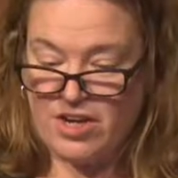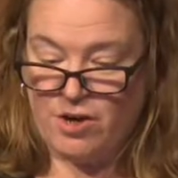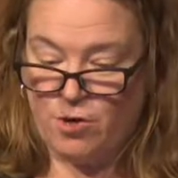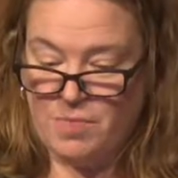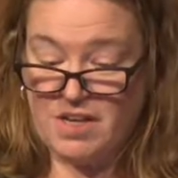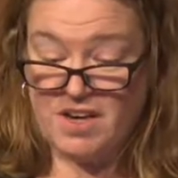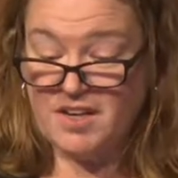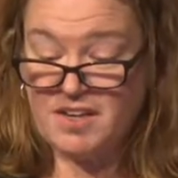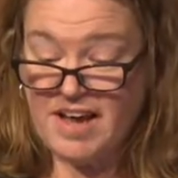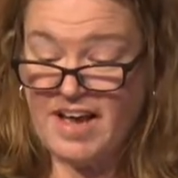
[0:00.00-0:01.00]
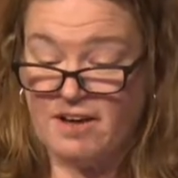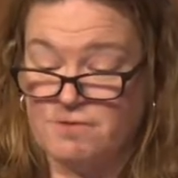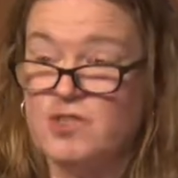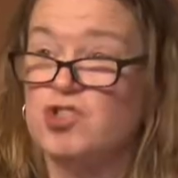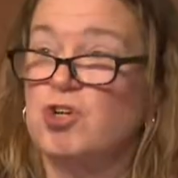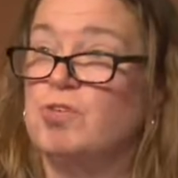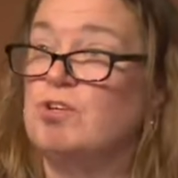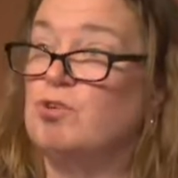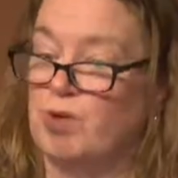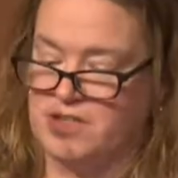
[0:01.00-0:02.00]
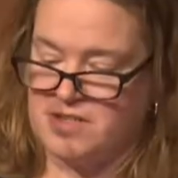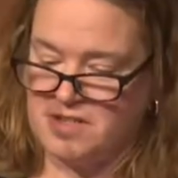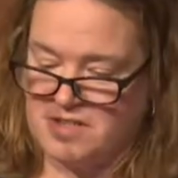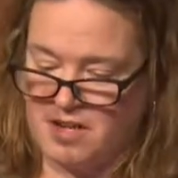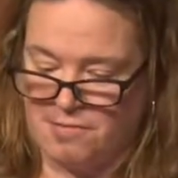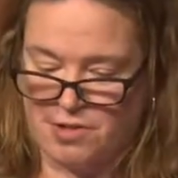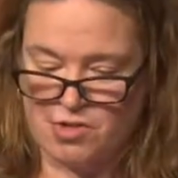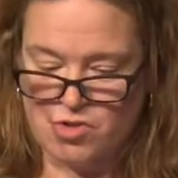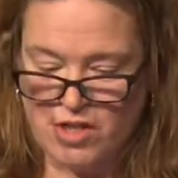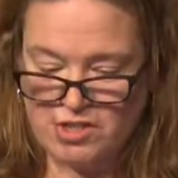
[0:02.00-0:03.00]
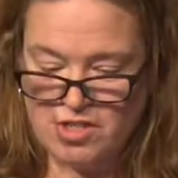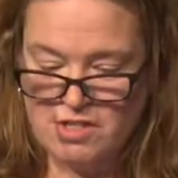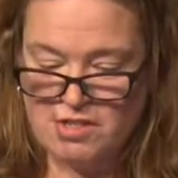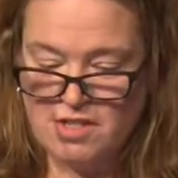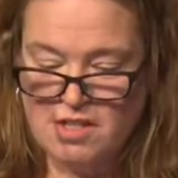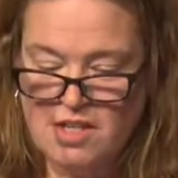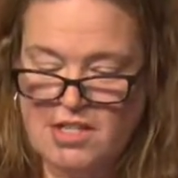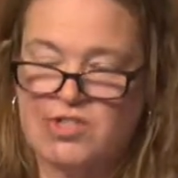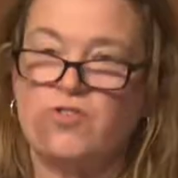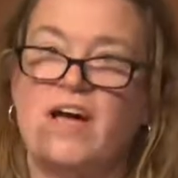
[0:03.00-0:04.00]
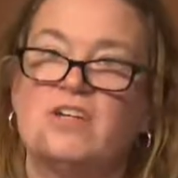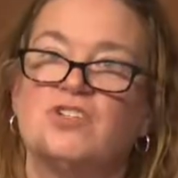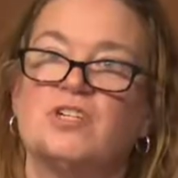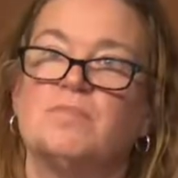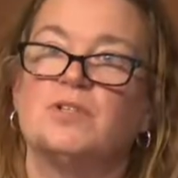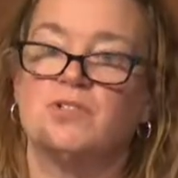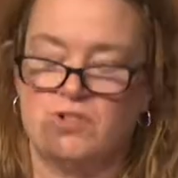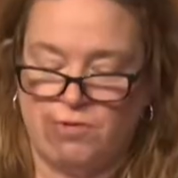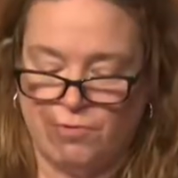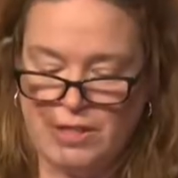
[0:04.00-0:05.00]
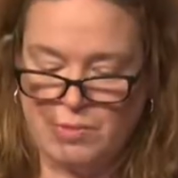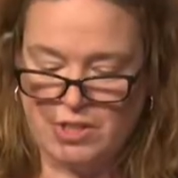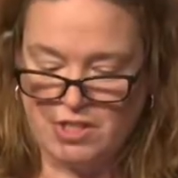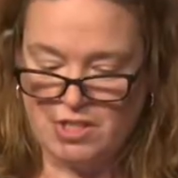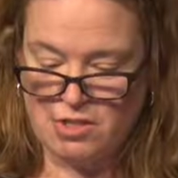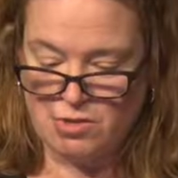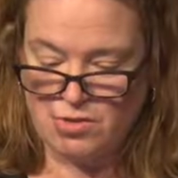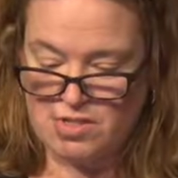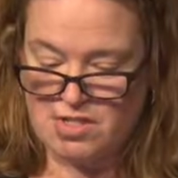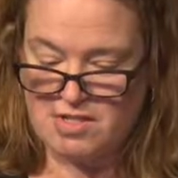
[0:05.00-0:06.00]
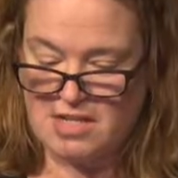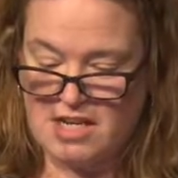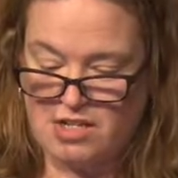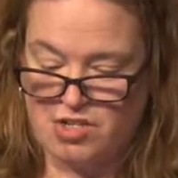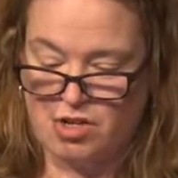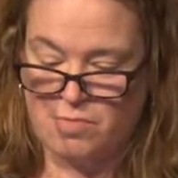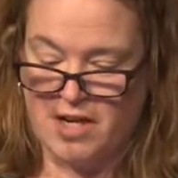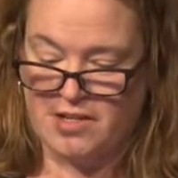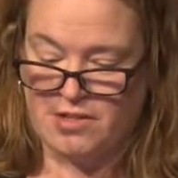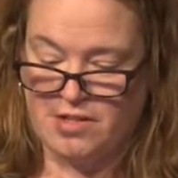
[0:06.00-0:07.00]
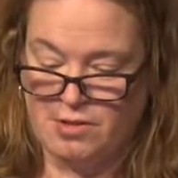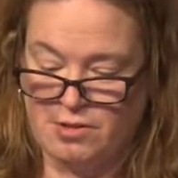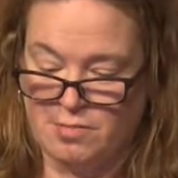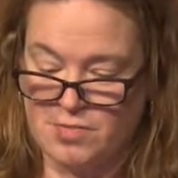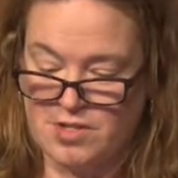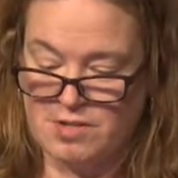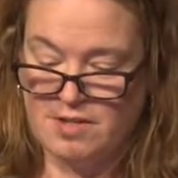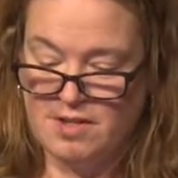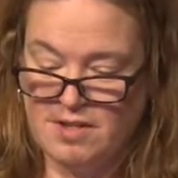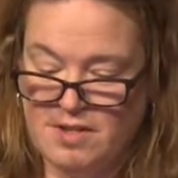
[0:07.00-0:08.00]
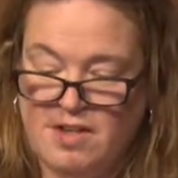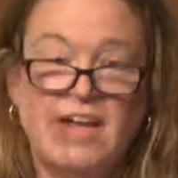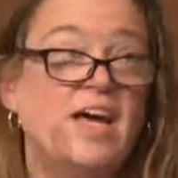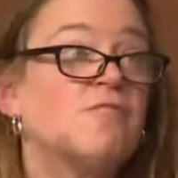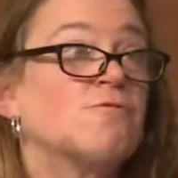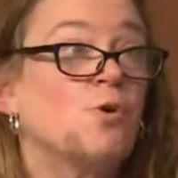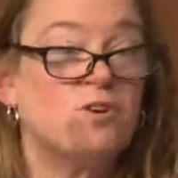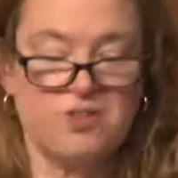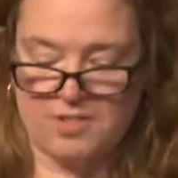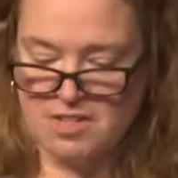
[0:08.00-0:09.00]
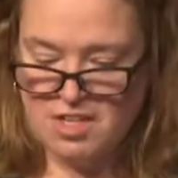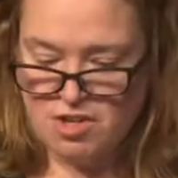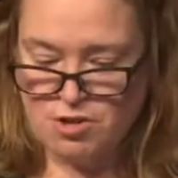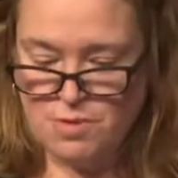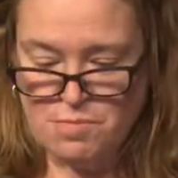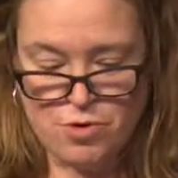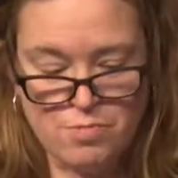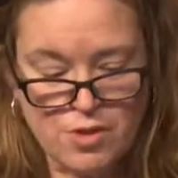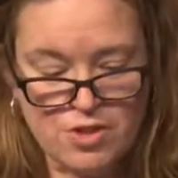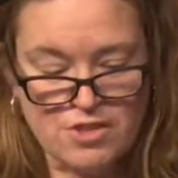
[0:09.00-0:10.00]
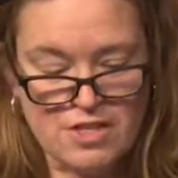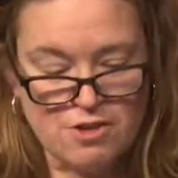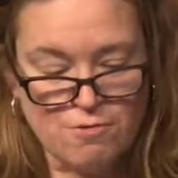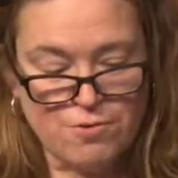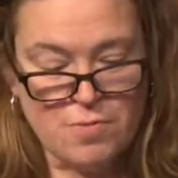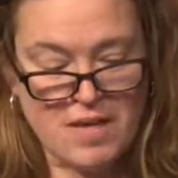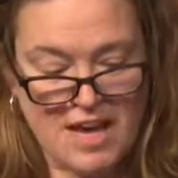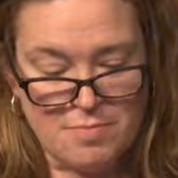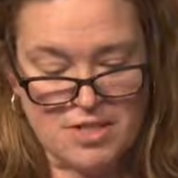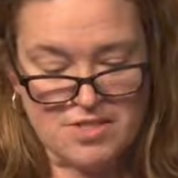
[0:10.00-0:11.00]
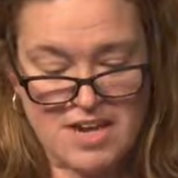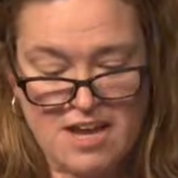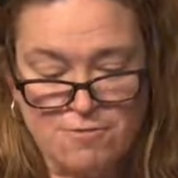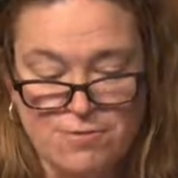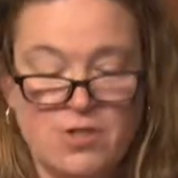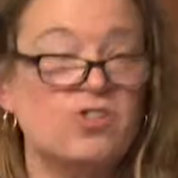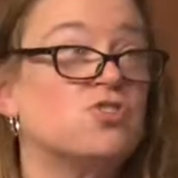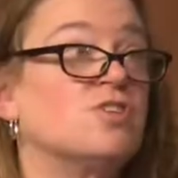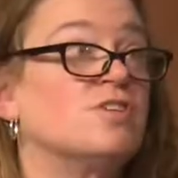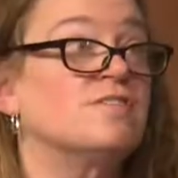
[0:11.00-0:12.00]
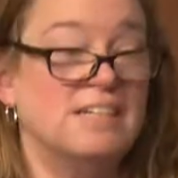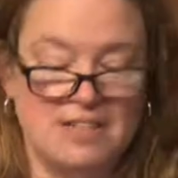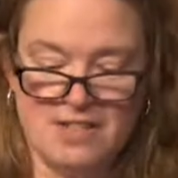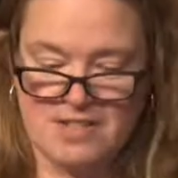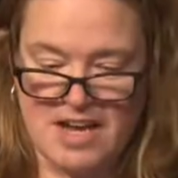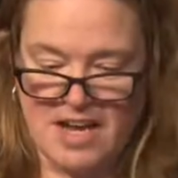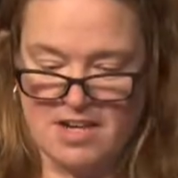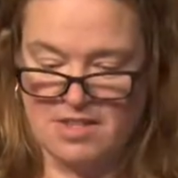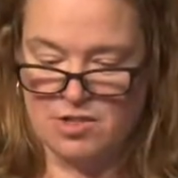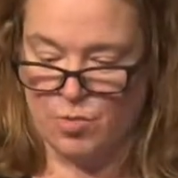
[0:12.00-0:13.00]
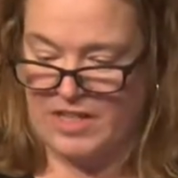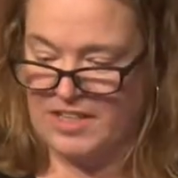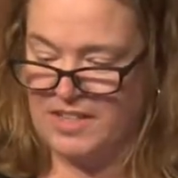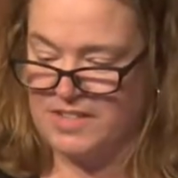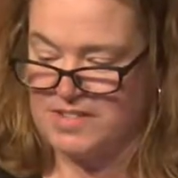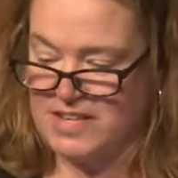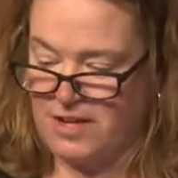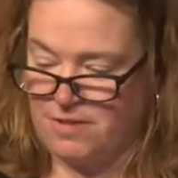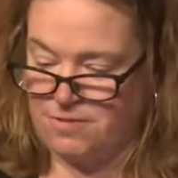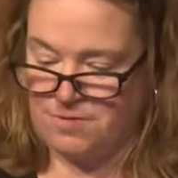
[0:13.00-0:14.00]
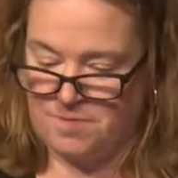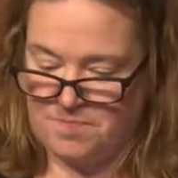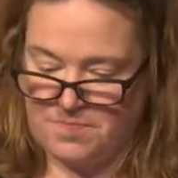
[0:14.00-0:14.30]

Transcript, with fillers: the home cut in half to show the nuances of construction a strategy builders frequently use to stage their model homes. And of course, Erdman promoted the U form cabinets and furniture inside the dwelling itself.